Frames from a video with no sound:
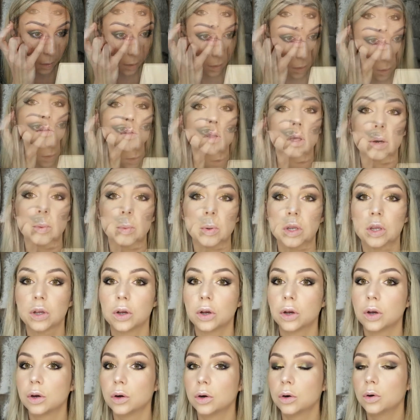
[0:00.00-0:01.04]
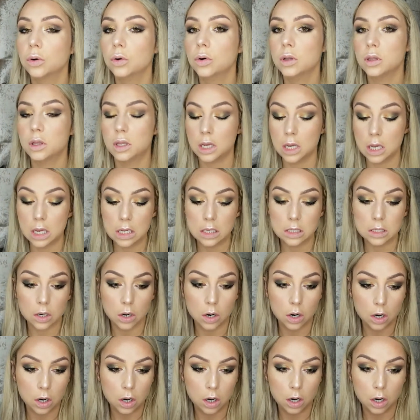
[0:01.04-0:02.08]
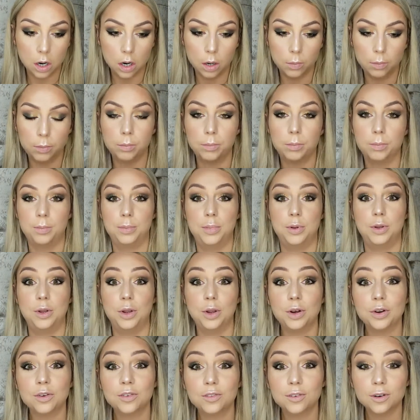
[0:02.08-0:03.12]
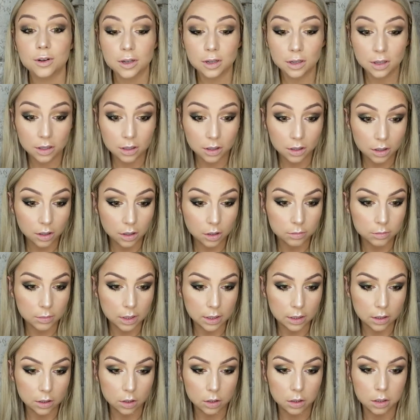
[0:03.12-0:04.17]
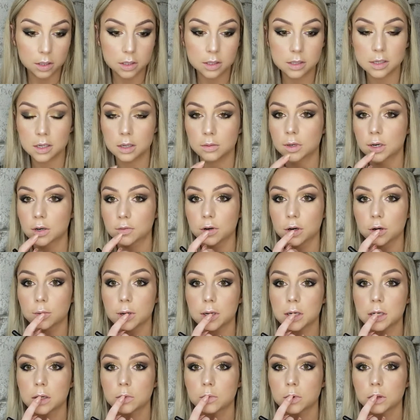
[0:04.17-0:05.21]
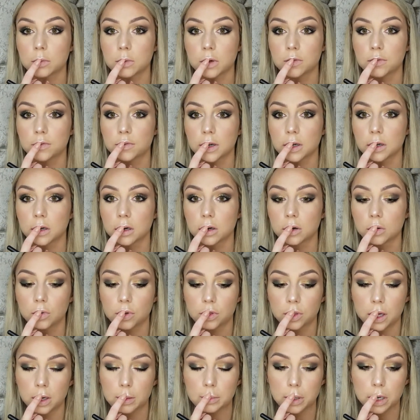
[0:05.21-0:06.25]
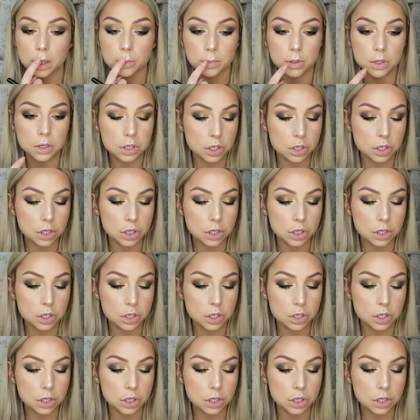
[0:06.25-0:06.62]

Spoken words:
So there we go. These are beautiful. Oh my god, see, whenever I went in with my finger with that purple